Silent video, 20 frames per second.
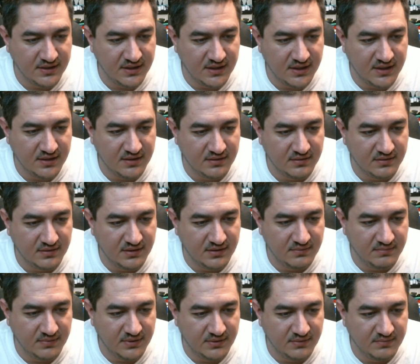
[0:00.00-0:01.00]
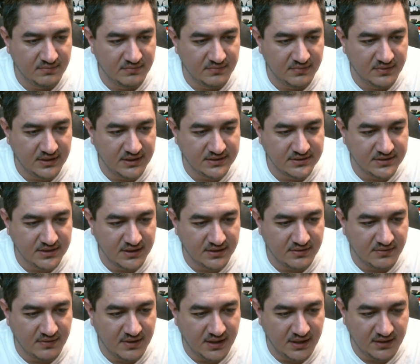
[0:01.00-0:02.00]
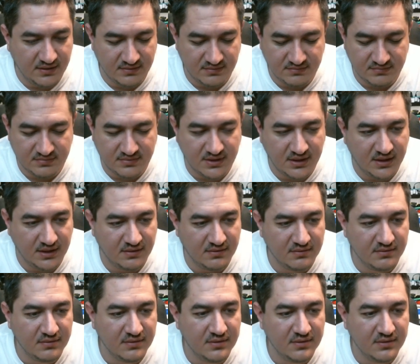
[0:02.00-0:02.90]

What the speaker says: there. Nope, that's not the right thing.